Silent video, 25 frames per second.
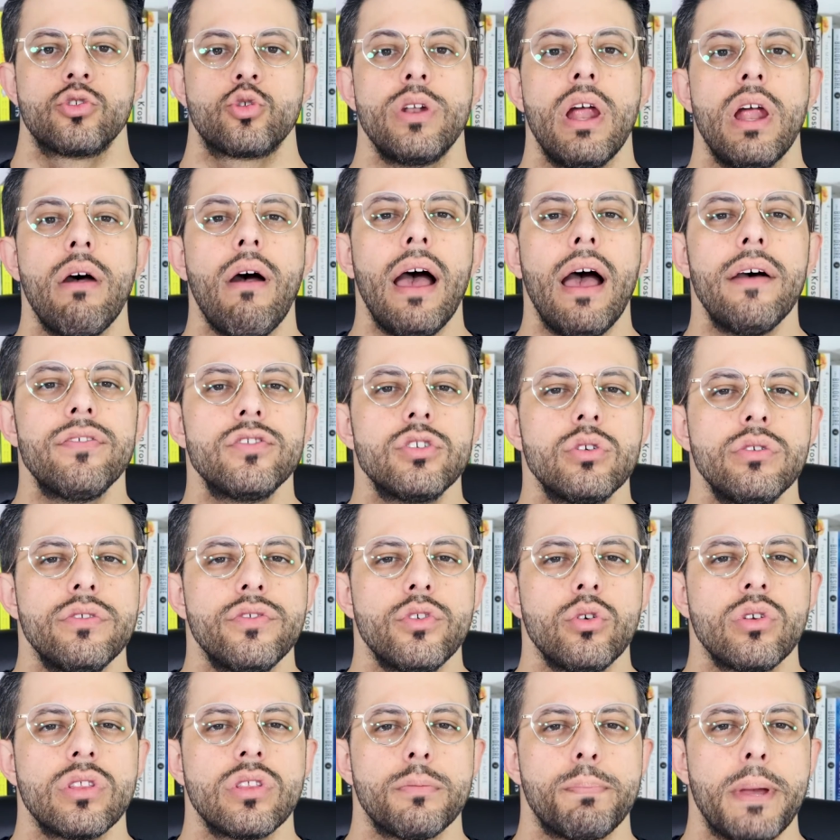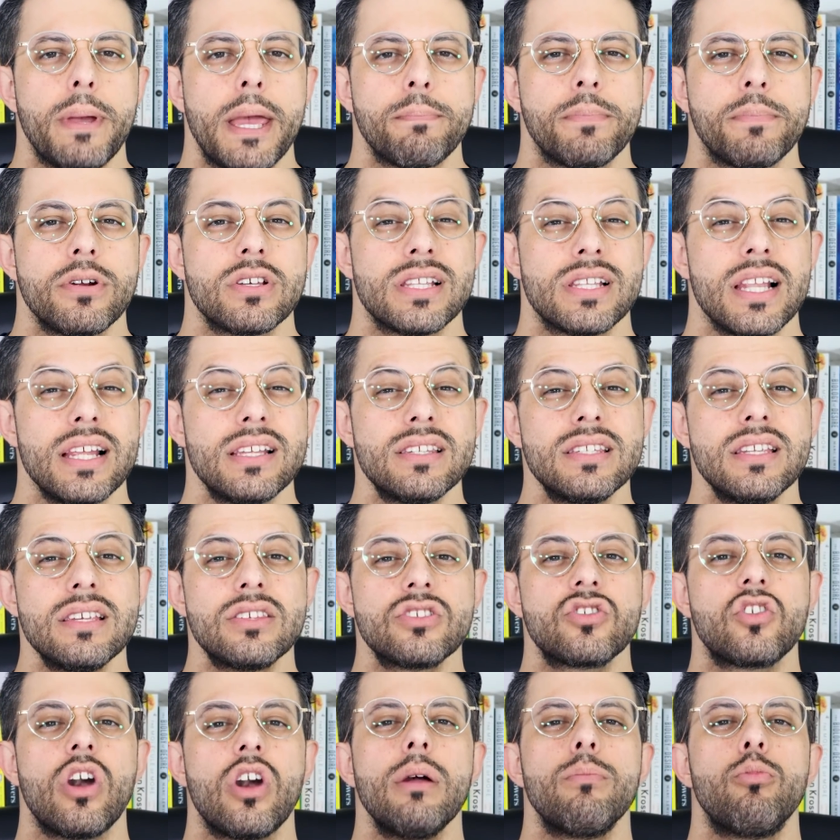So now, after reviewing the papers, let's
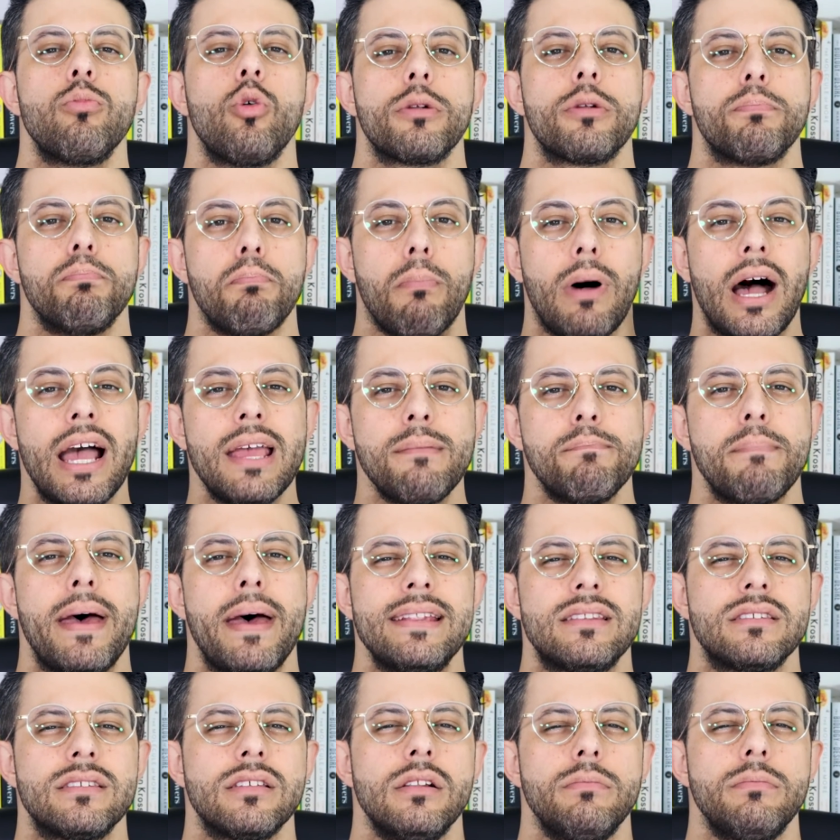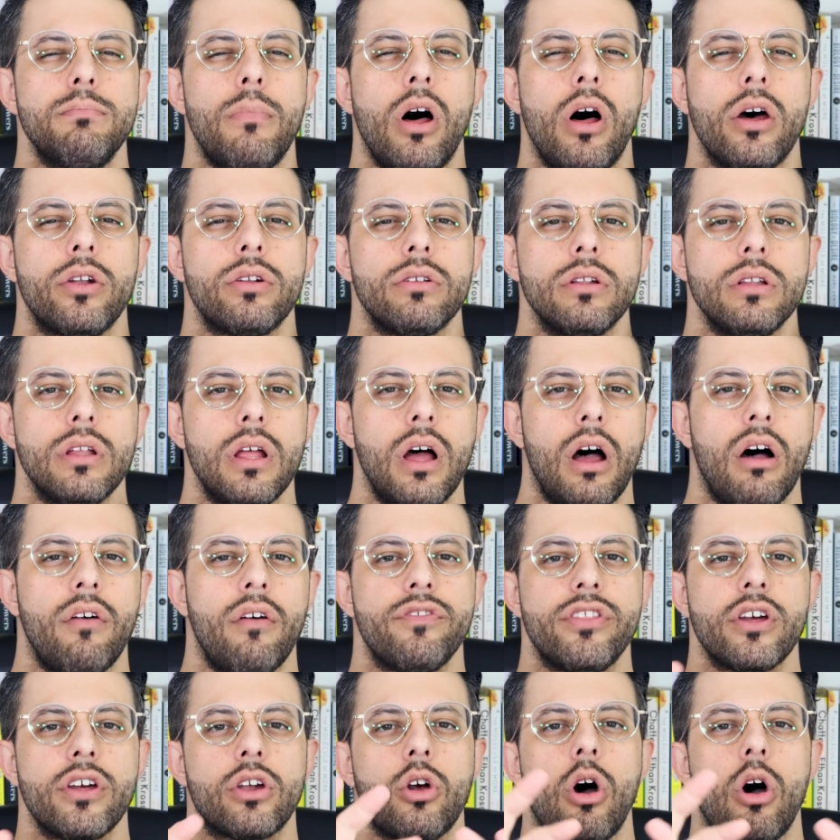describe what my mental model
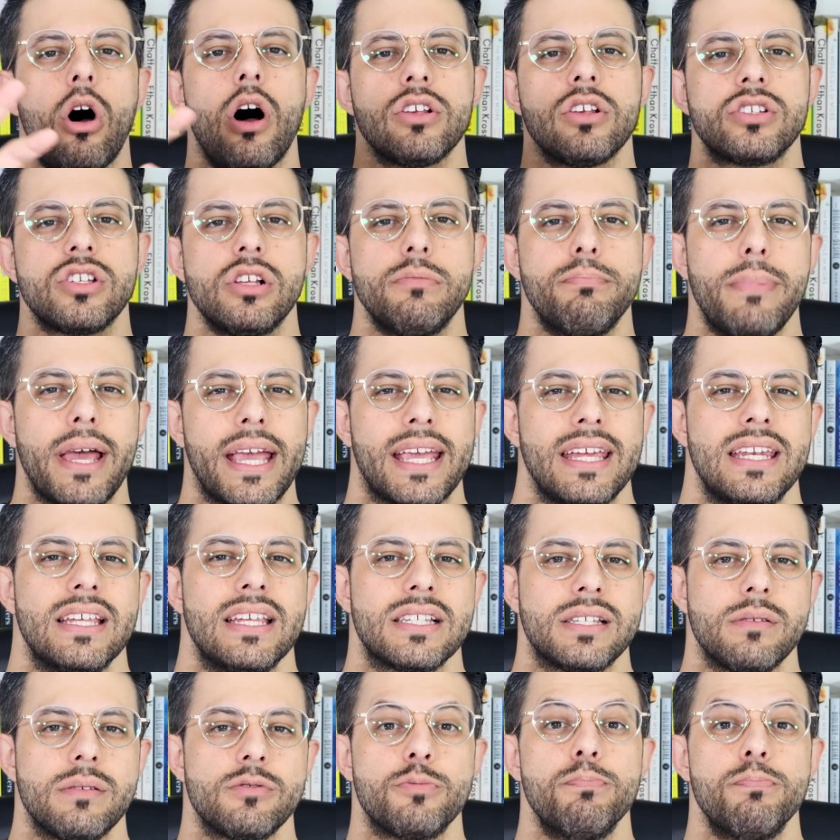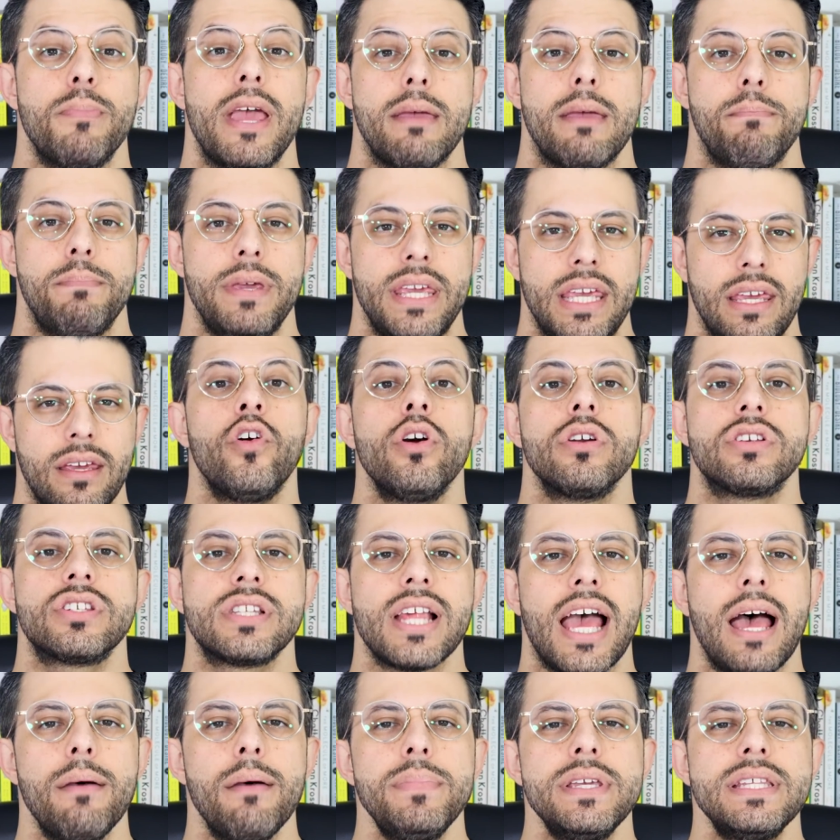of the causal mechanisms may be.
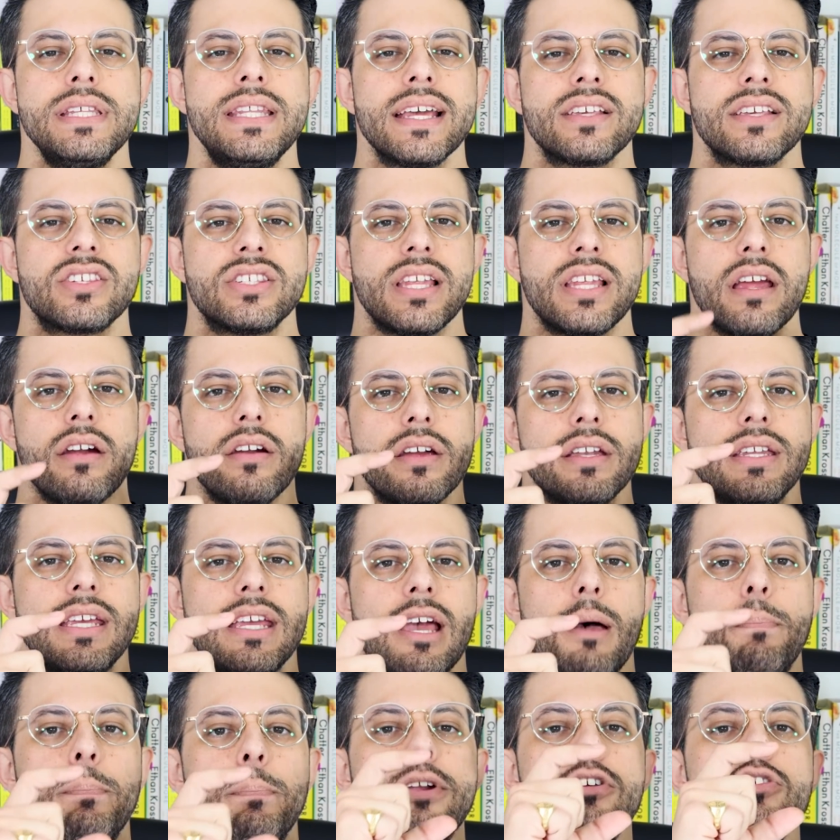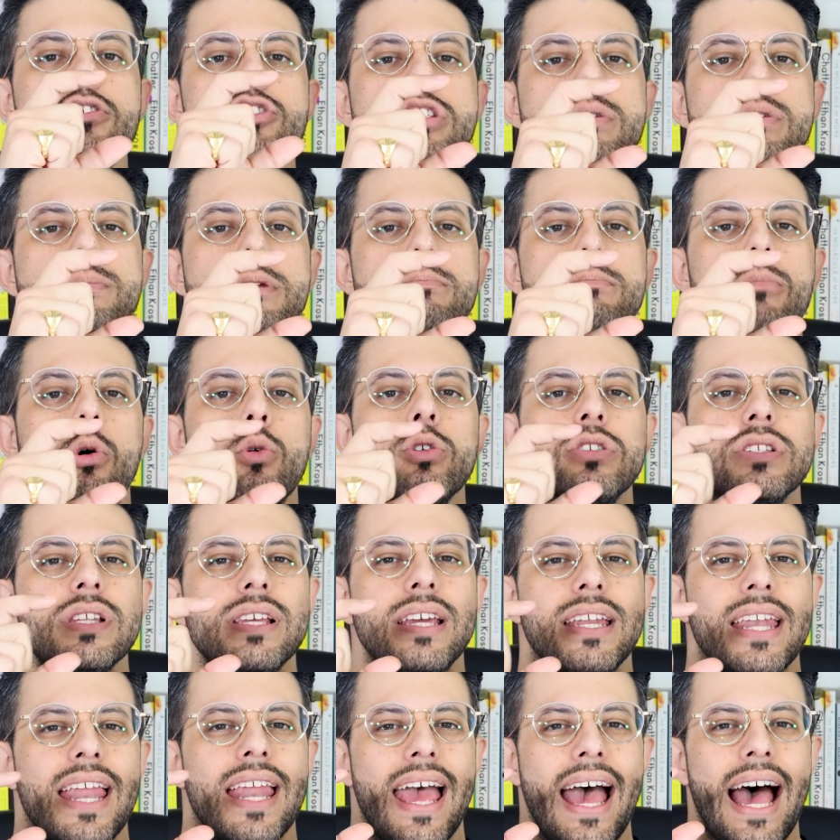First, ambidexterity appears to be
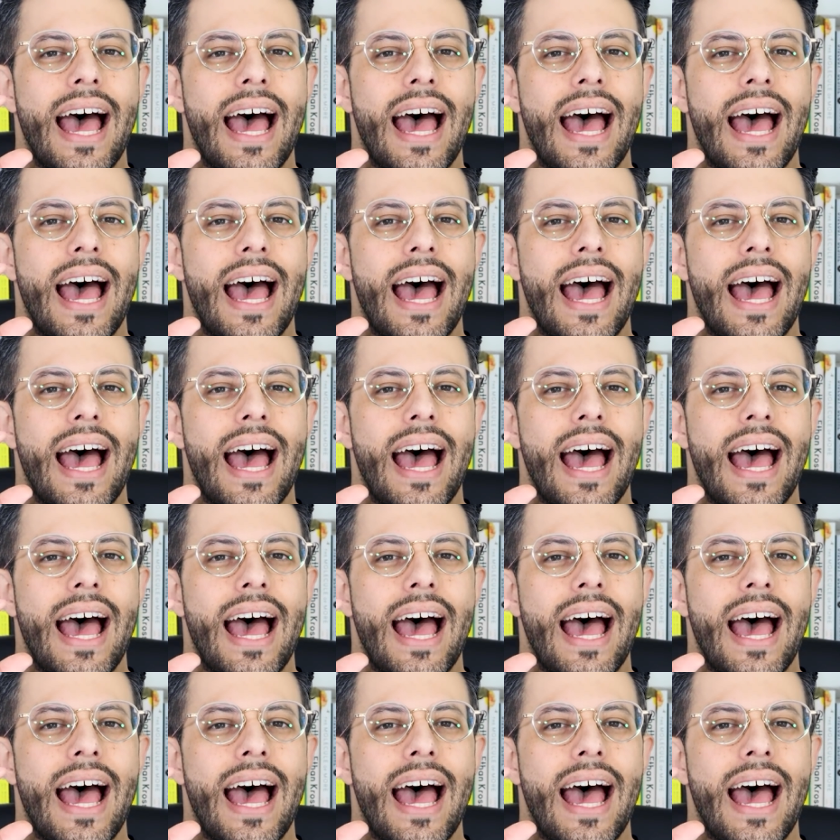mostly an